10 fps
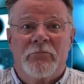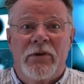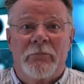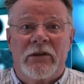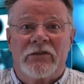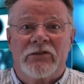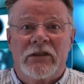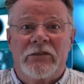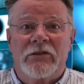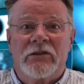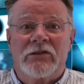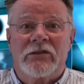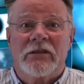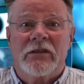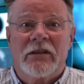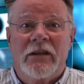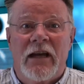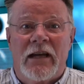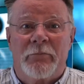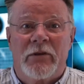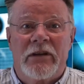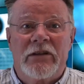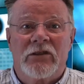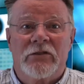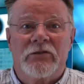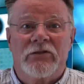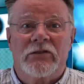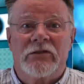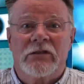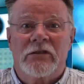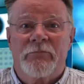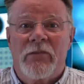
public servants, and police officers